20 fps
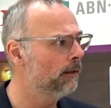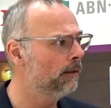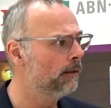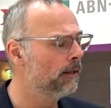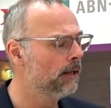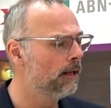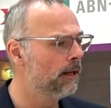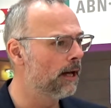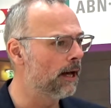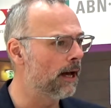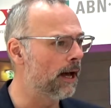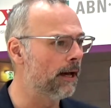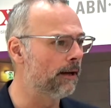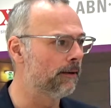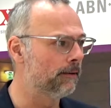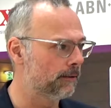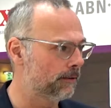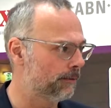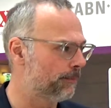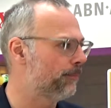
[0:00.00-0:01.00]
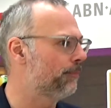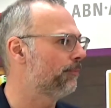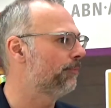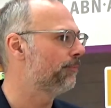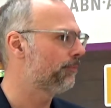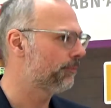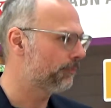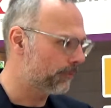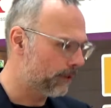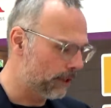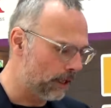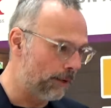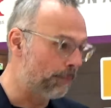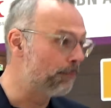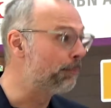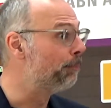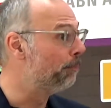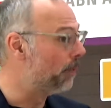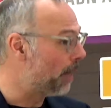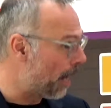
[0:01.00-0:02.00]
Yep, and preferably real time
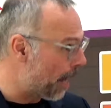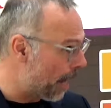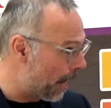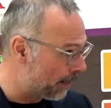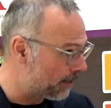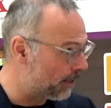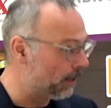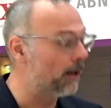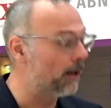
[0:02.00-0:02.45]
and traceable,